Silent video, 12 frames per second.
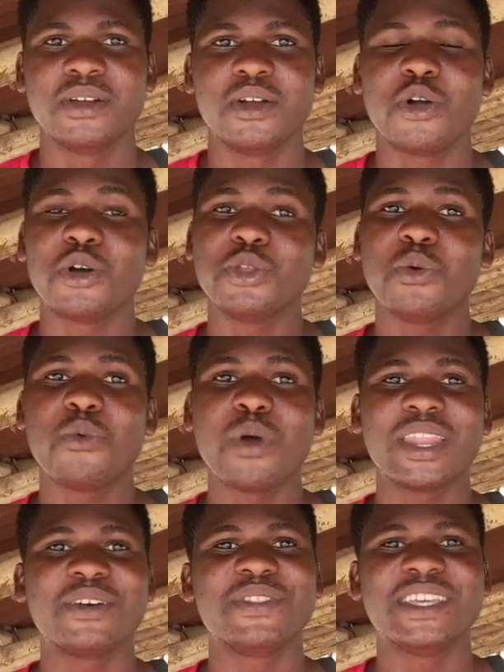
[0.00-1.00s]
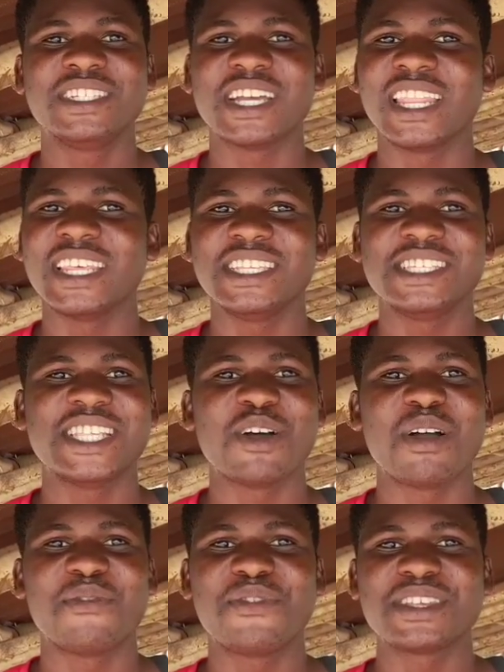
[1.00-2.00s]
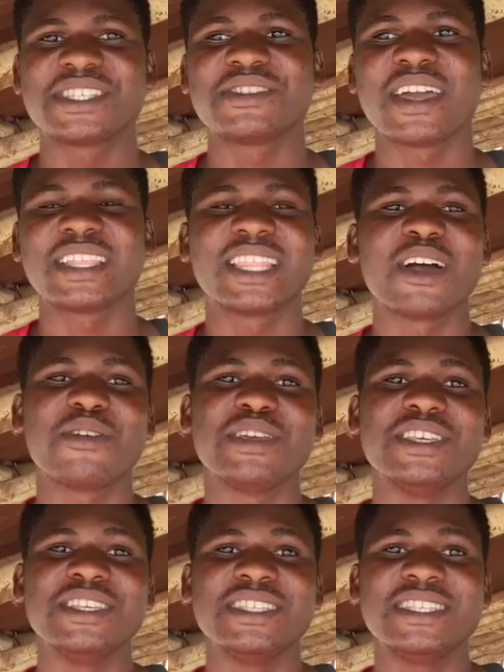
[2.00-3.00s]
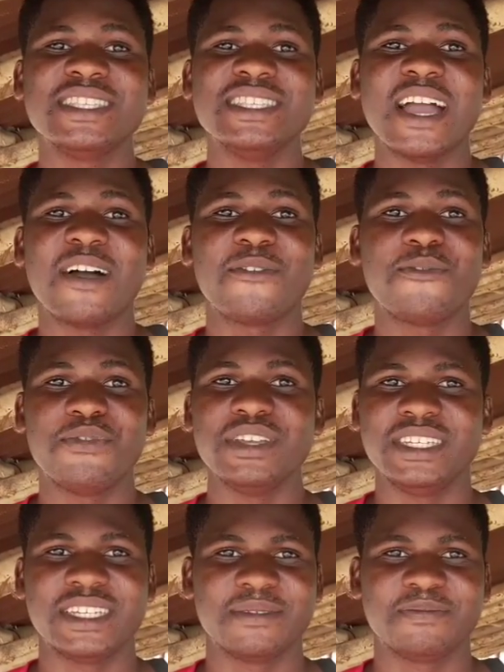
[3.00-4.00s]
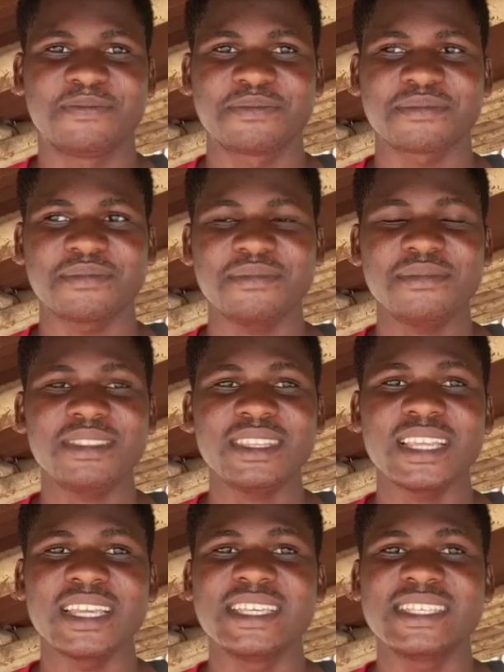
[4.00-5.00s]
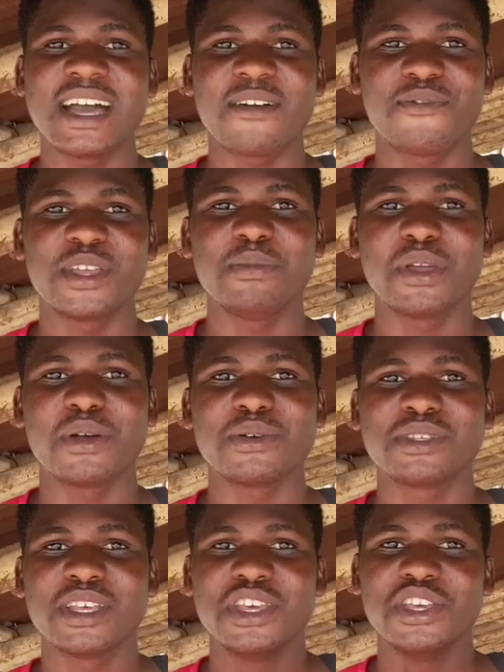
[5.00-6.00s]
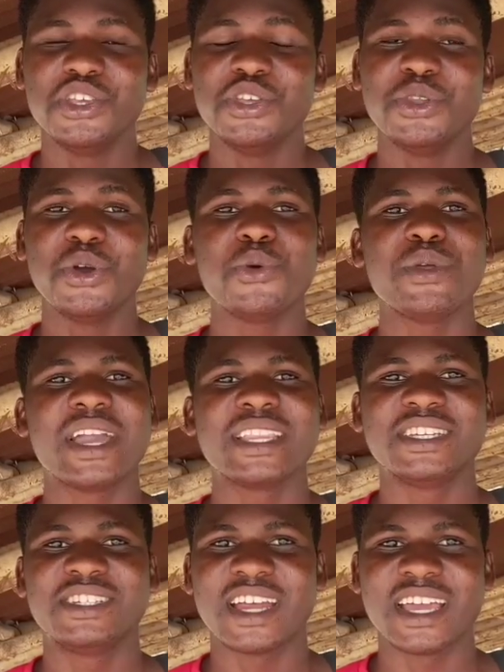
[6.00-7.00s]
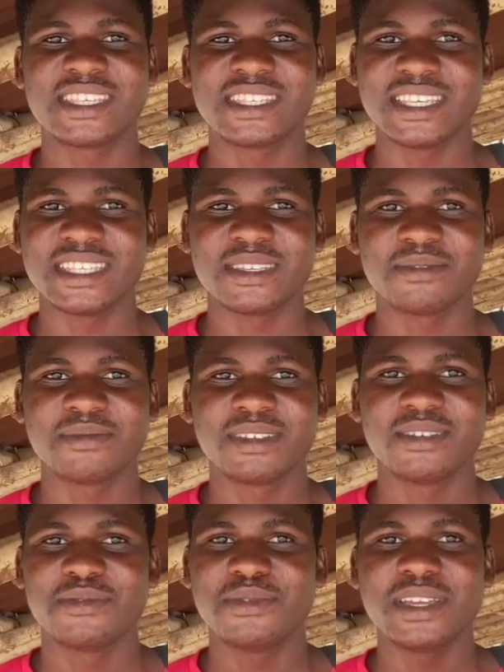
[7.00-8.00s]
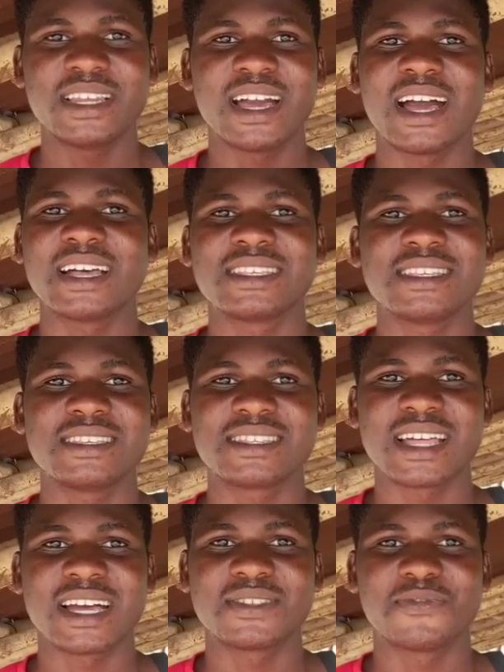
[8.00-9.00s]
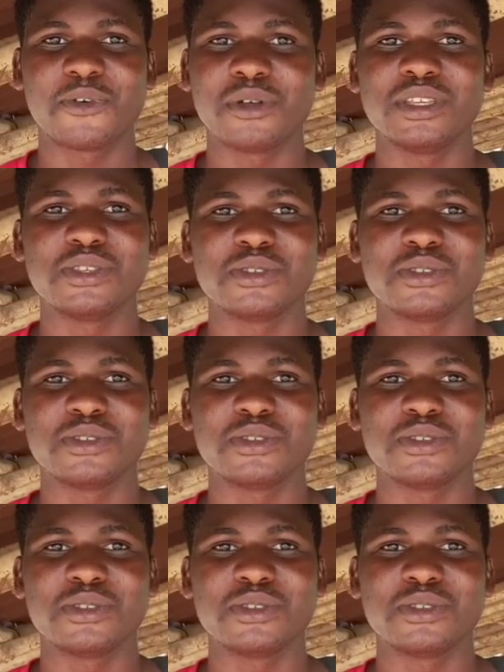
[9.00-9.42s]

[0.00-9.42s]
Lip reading: Although one of the challenges that we are facing right now is their feed. Because we are in the dry season. Rain hasn't started falling